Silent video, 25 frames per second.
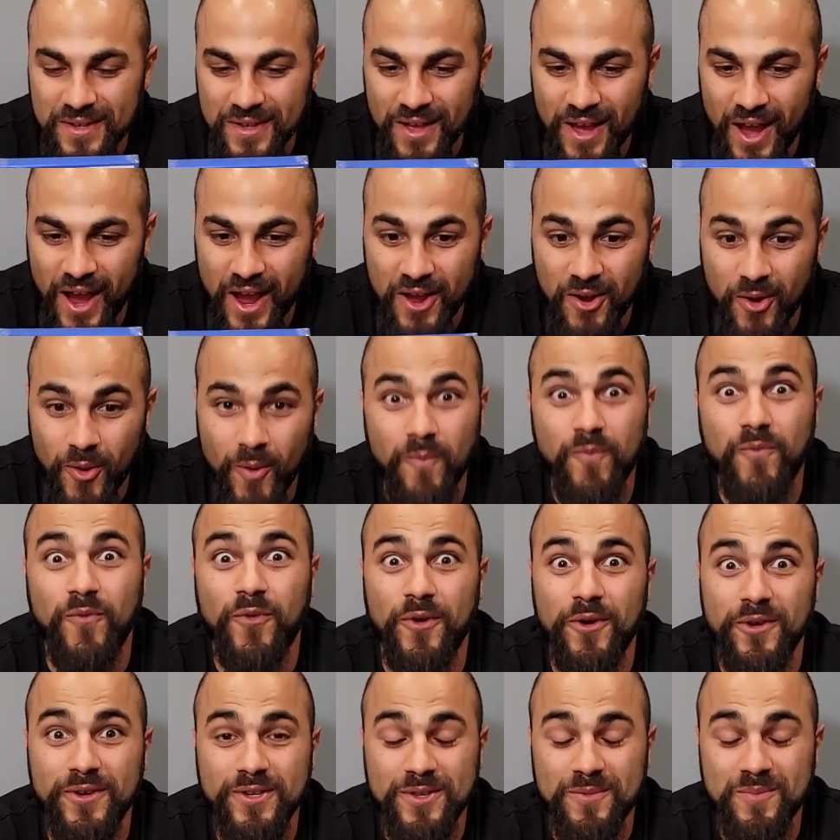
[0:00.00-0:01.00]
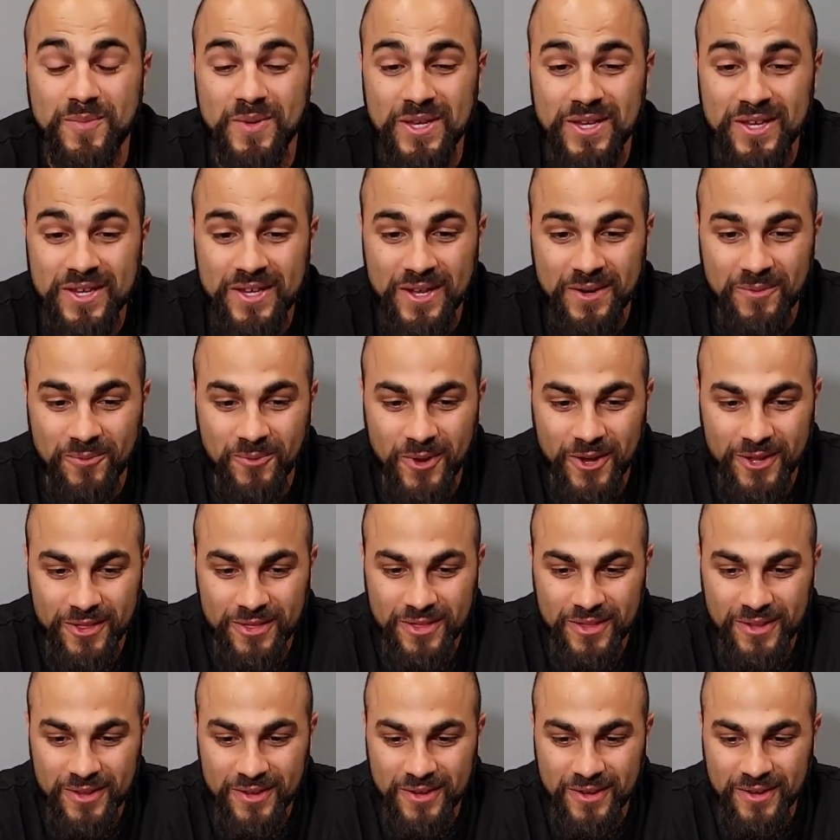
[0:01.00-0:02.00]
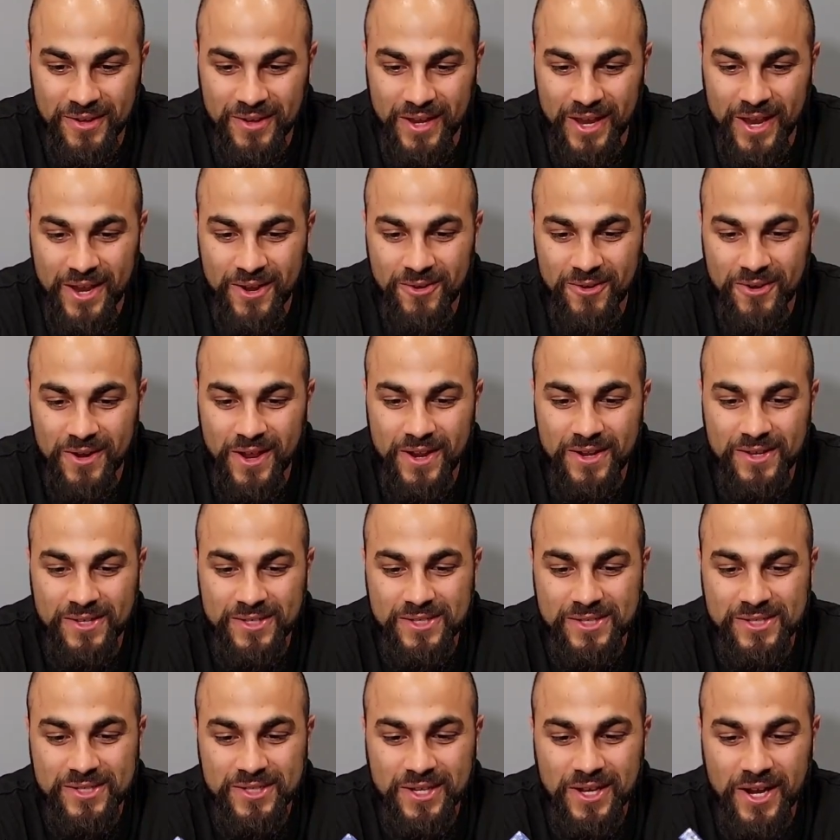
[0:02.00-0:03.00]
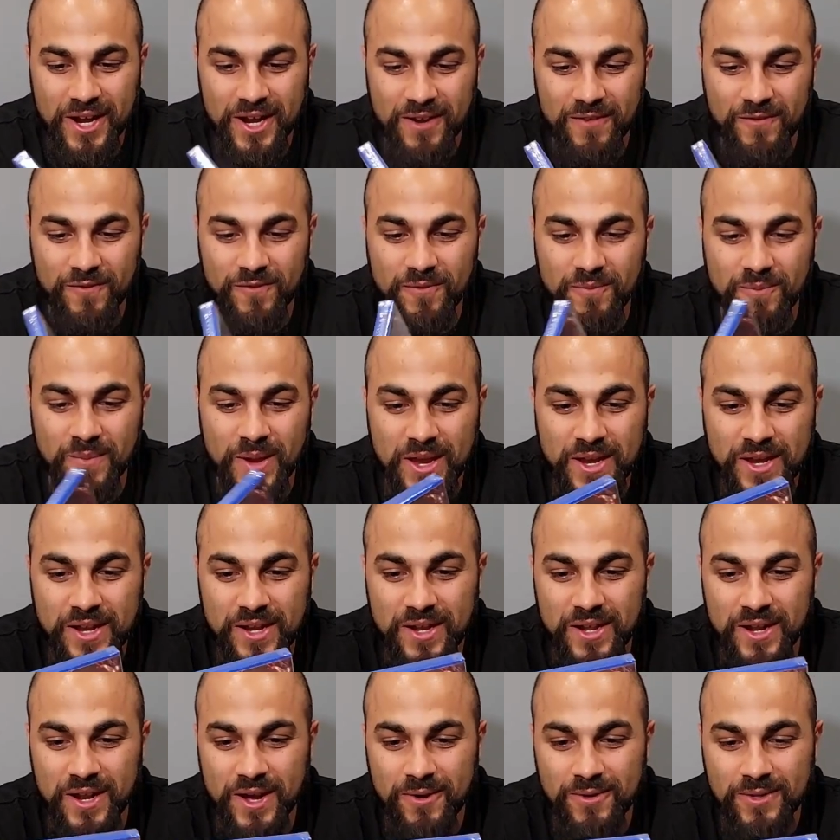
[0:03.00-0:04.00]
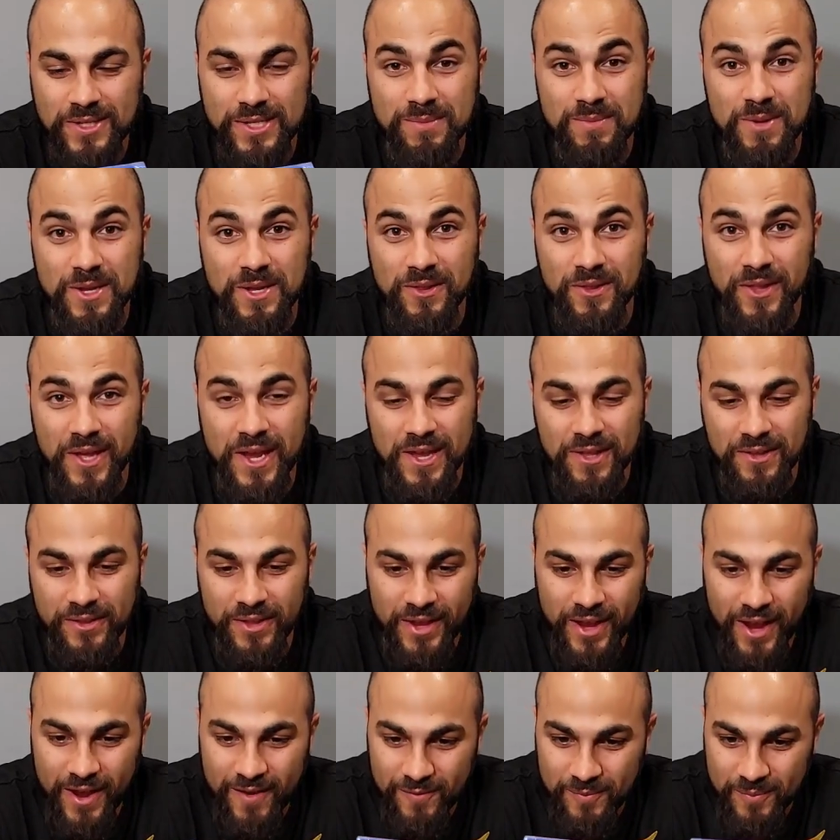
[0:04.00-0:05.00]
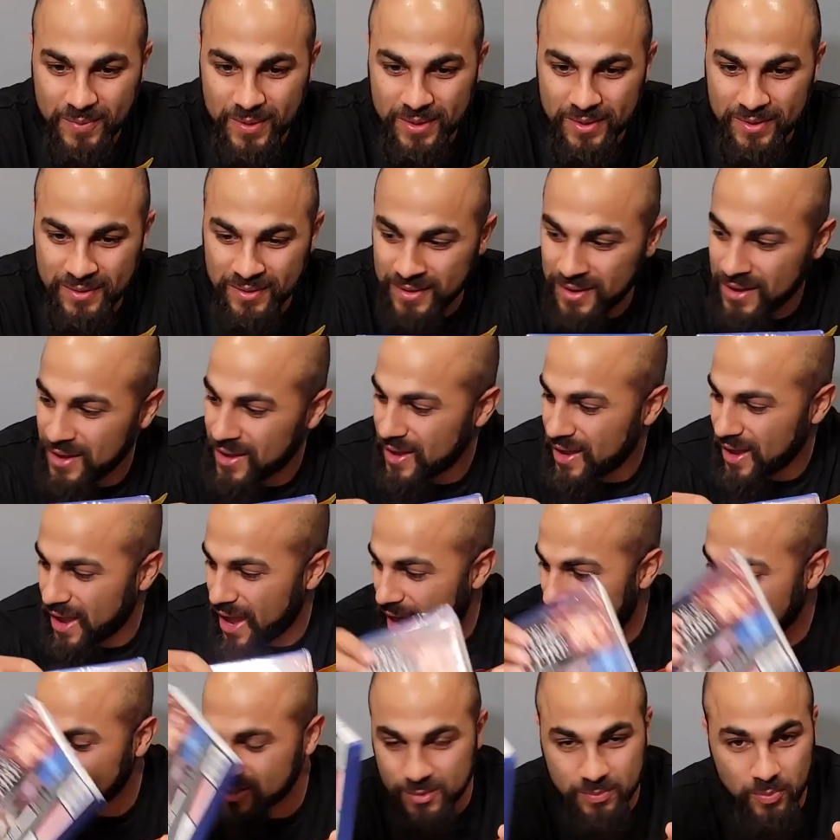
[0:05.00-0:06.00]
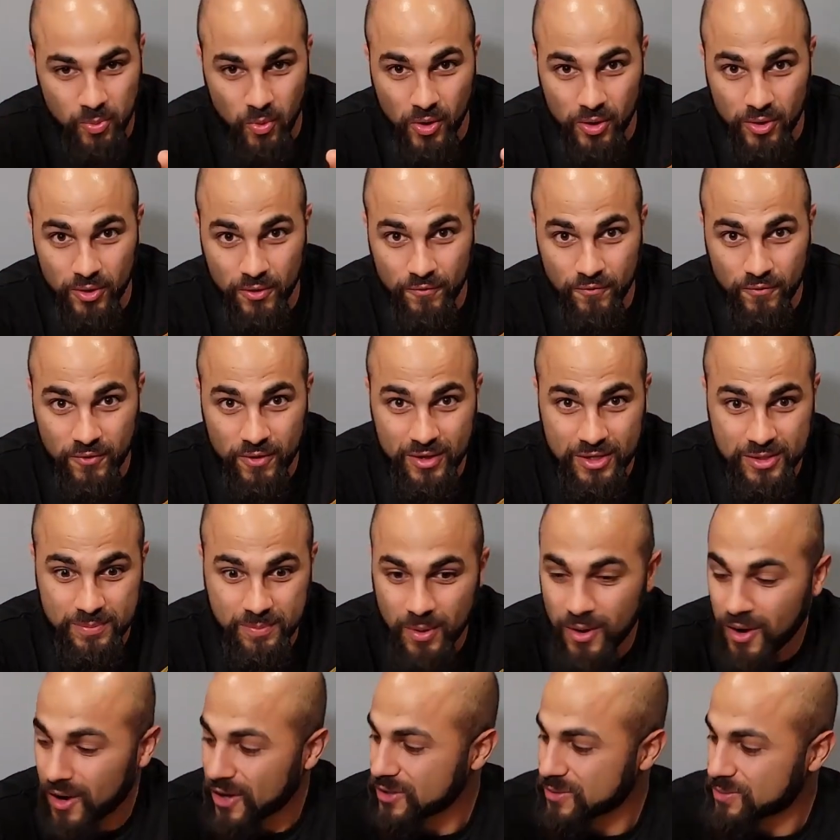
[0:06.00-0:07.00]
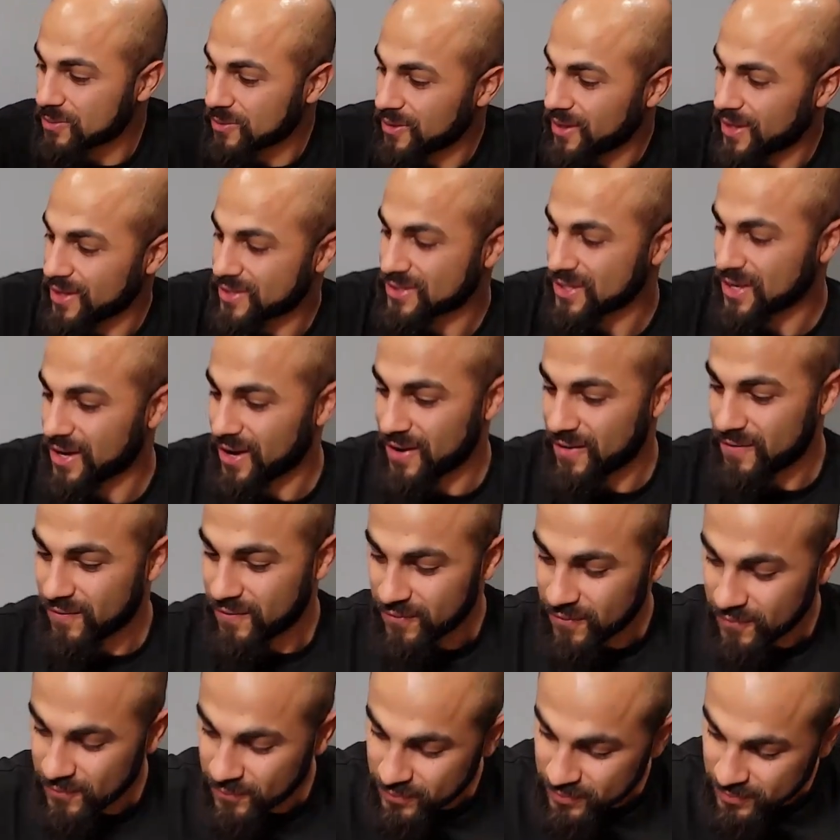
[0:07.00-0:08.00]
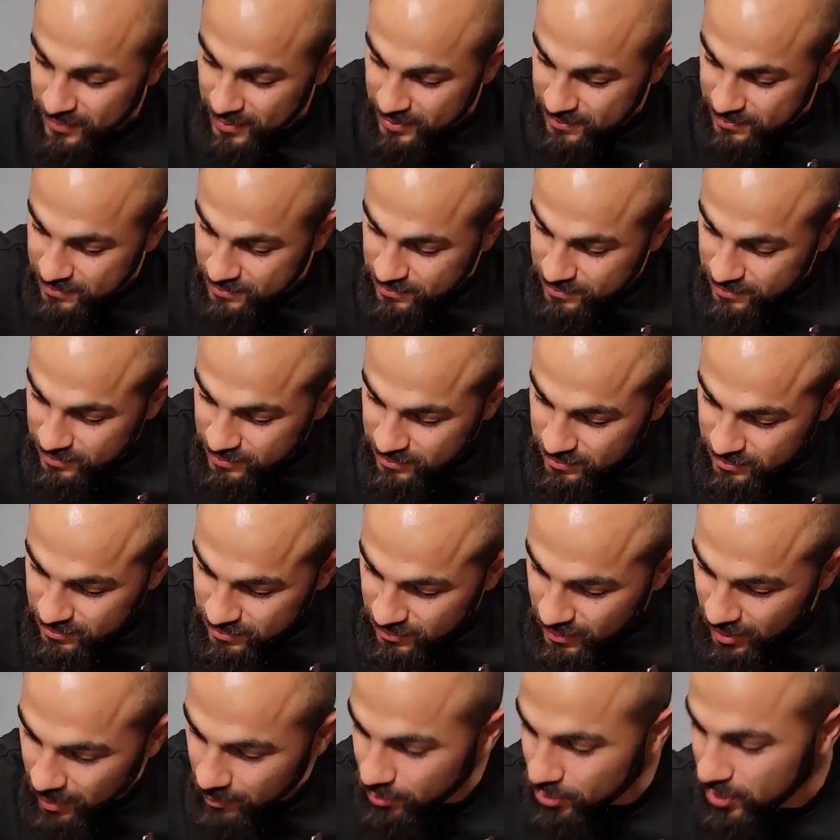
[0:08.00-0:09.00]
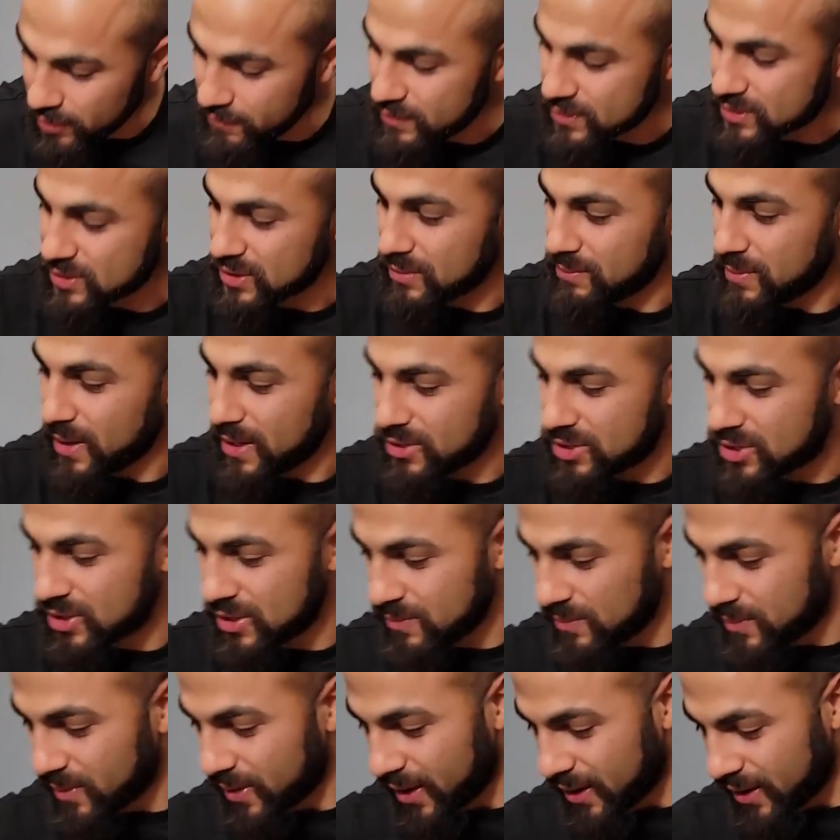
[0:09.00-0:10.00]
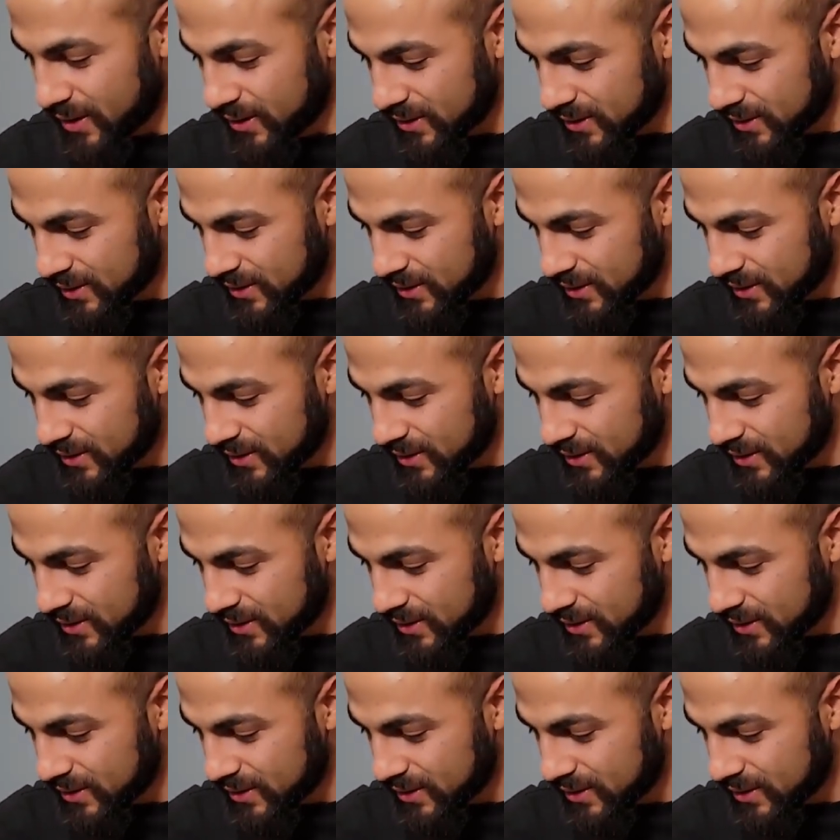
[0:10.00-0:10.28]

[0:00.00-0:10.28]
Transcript: I hope for it to be, and what the internet is kind of making it out to be lately. I've been as spoiler free as possible, as I've previously mentioned, but